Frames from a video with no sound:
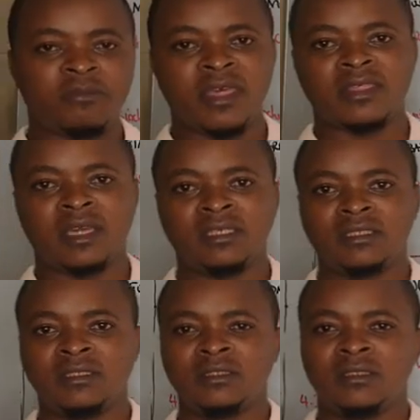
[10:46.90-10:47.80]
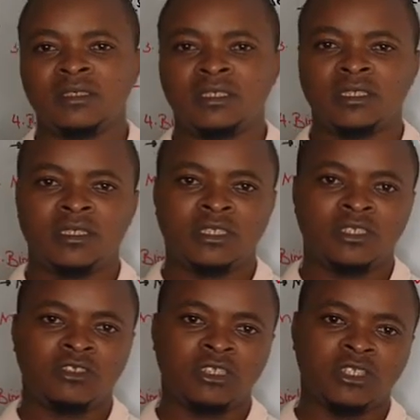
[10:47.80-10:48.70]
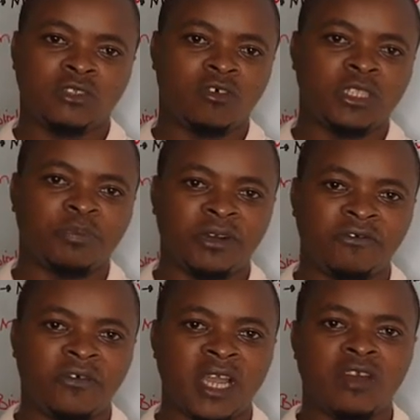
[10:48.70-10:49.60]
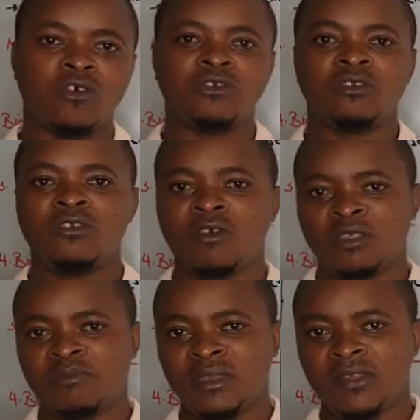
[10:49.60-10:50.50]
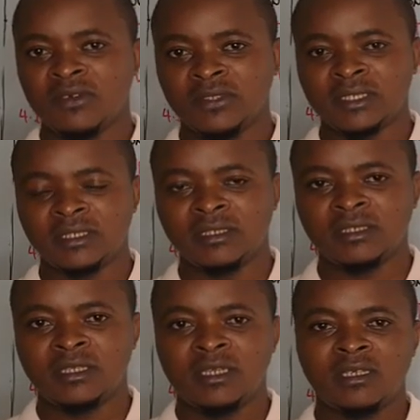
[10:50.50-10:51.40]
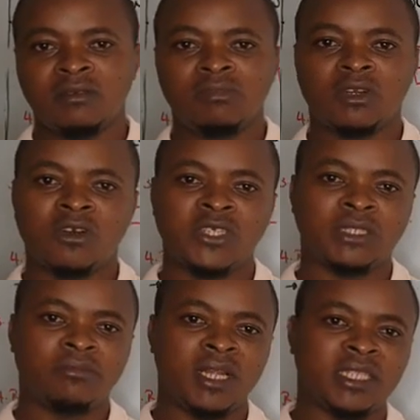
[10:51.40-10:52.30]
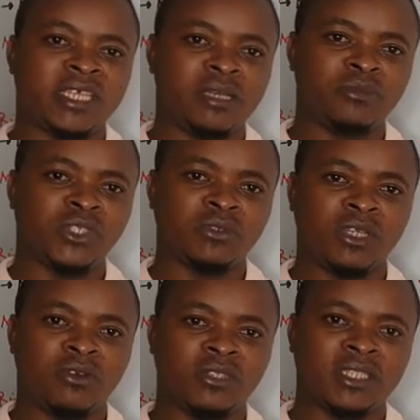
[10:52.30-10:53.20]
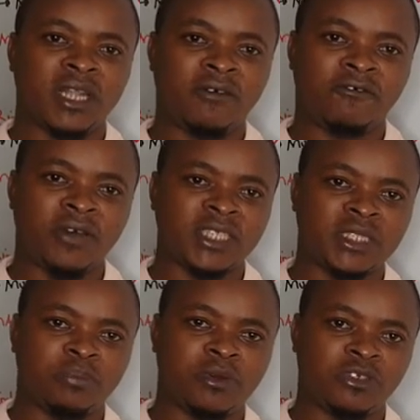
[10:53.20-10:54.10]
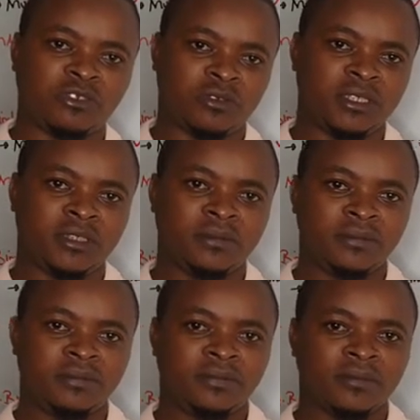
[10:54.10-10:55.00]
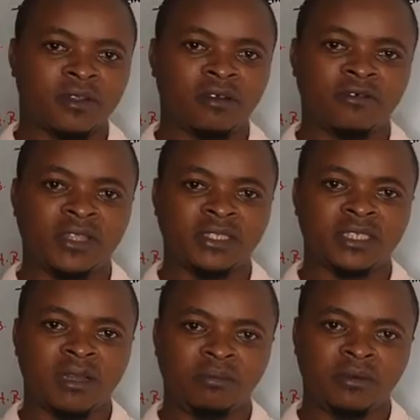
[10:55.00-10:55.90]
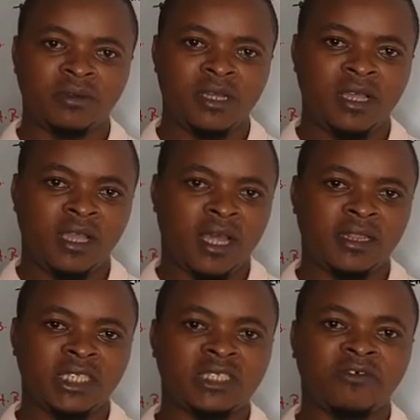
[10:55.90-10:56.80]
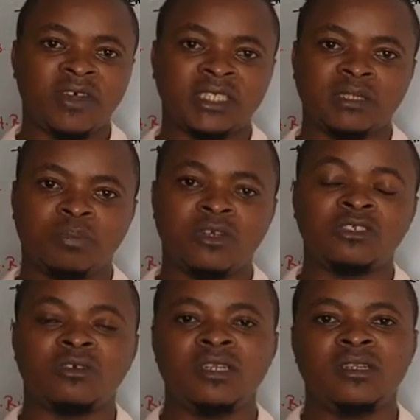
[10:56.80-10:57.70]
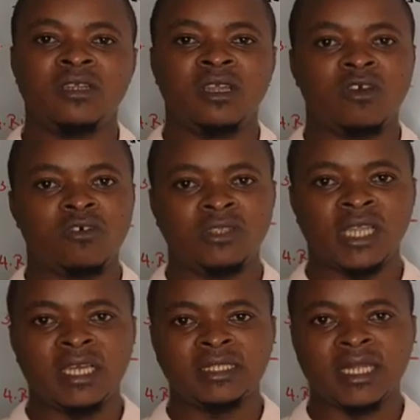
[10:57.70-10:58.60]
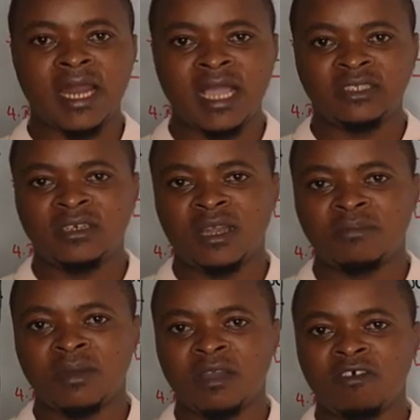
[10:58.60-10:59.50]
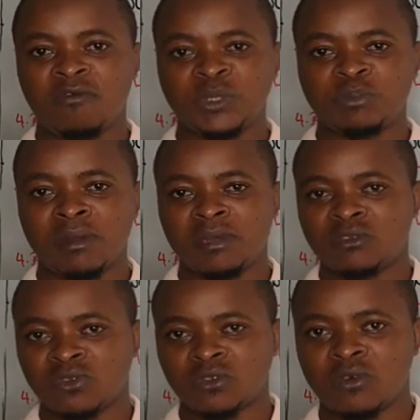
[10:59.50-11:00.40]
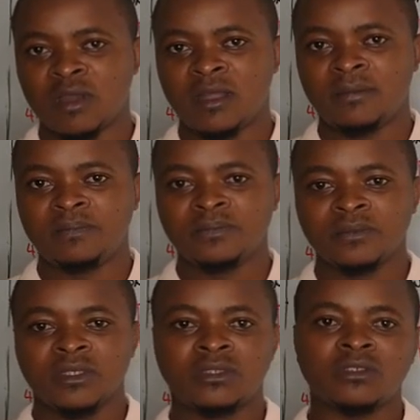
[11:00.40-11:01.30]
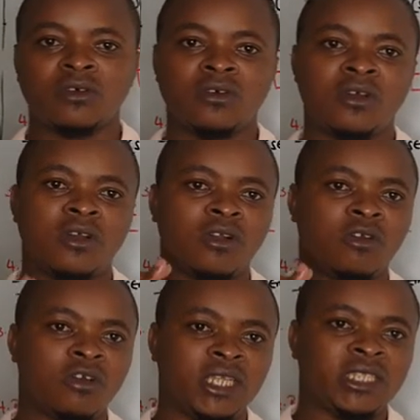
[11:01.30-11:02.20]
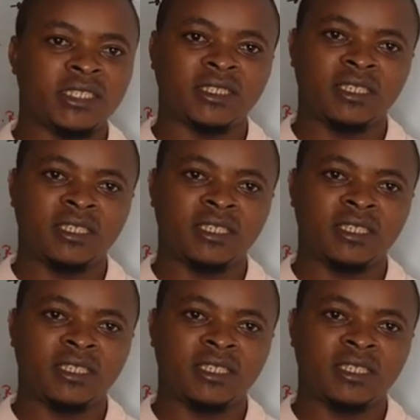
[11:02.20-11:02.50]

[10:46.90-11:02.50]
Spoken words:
method, is not preferred or should not be used because many times we lose the first portion of the sample. And this first portion contains a large number of spermatozoa. So coitus